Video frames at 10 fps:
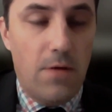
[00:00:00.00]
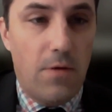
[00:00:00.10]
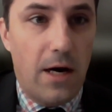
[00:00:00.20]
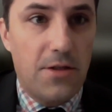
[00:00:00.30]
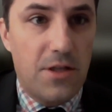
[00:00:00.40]
In
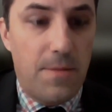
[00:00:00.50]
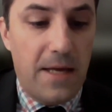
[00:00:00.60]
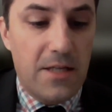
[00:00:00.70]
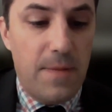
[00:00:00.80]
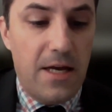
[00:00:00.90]
regards to
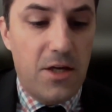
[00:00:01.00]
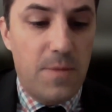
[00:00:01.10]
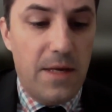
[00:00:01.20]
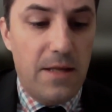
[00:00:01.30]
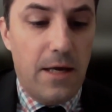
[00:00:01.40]
pest
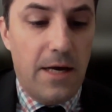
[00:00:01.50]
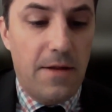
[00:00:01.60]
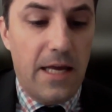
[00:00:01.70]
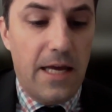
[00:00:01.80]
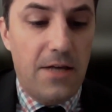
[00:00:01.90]
management,
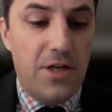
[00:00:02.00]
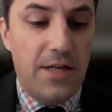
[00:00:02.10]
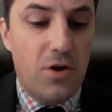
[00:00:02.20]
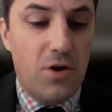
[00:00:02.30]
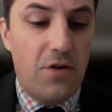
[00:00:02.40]
uh, the
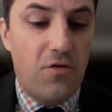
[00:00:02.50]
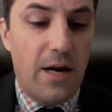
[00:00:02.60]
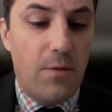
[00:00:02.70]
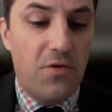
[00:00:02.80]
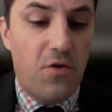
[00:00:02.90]
AHA's
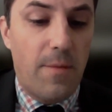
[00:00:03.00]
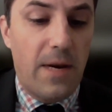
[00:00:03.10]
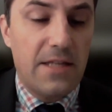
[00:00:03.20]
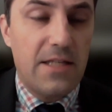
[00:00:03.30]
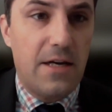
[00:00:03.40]
contract with
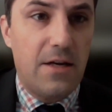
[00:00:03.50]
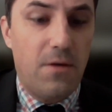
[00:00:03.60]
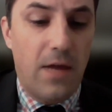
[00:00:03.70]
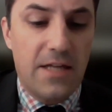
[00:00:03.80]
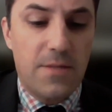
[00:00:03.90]
Terminix
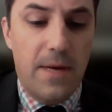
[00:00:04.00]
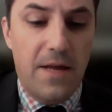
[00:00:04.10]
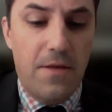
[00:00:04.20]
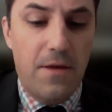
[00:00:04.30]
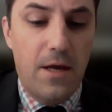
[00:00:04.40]
ended last
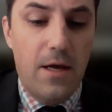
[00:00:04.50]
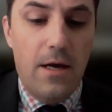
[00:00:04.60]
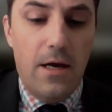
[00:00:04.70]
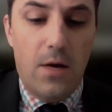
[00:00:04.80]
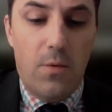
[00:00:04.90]
month.
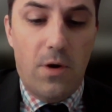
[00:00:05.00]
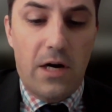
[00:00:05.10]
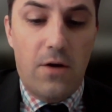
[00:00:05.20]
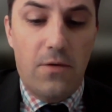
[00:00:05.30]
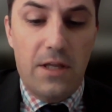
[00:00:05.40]
Uh, we are
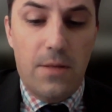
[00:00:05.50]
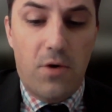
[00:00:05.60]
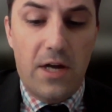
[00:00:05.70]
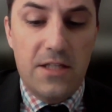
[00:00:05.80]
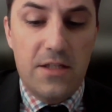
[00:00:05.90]
currently in the
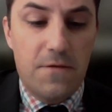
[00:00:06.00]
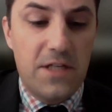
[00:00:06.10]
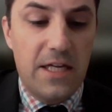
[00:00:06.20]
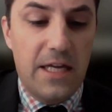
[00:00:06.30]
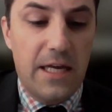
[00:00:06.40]
process
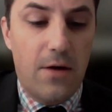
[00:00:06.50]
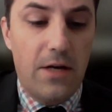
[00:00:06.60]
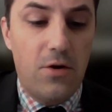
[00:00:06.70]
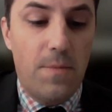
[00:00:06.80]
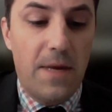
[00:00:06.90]
of seeking
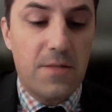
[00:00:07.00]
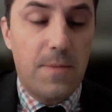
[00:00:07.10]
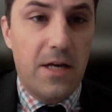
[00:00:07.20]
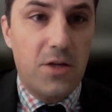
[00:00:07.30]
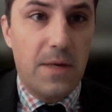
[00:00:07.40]
out a new
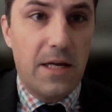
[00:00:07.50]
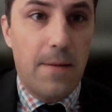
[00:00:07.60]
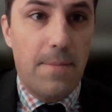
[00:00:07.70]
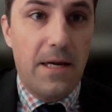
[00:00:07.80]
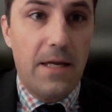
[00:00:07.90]
pest management
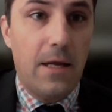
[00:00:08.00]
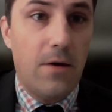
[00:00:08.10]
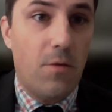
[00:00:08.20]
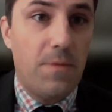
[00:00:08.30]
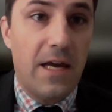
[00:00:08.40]
company
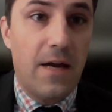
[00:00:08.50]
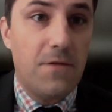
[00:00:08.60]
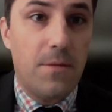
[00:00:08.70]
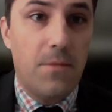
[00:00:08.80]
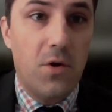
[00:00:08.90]
and hope to
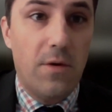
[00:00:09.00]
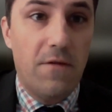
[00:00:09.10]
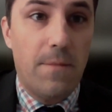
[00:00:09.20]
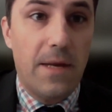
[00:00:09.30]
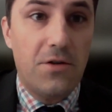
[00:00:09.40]
have some new
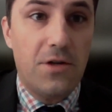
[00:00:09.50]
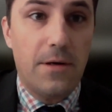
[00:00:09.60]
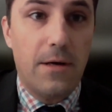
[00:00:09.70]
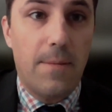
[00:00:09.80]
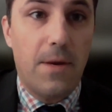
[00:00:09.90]

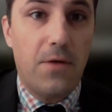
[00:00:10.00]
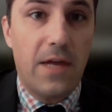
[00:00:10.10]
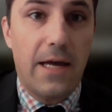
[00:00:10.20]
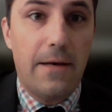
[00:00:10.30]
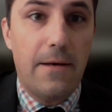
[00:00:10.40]
information about
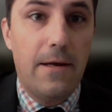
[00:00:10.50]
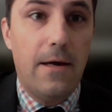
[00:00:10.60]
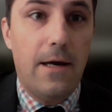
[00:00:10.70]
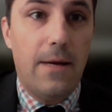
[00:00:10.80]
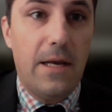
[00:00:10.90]
that
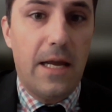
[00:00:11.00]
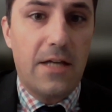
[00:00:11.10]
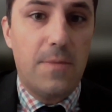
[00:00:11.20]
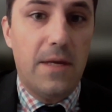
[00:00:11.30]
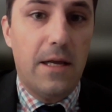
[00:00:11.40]
um, at
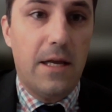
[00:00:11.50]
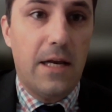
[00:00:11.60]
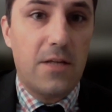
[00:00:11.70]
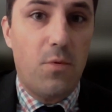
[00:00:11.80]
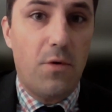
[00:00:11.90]
next meet at
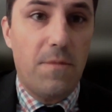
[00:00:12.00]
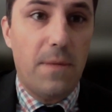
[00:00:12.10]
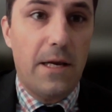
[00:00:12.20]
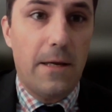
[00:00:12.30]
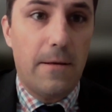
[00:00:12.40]
next
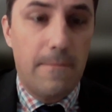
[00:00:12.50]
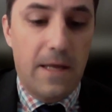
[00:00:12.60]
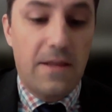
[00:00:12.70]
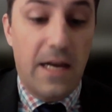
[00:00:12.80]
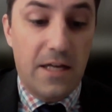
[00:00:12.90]
board's meeting
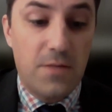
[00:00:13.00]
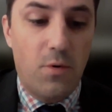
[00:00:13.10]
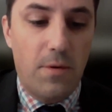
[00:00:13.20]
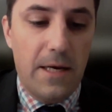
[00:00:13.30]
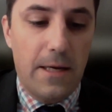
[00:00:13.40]
at the next
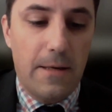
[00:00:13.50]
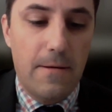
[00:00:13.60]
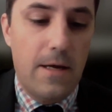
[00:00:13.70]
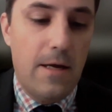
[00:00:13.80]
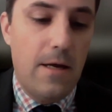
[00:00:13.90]
board meeting.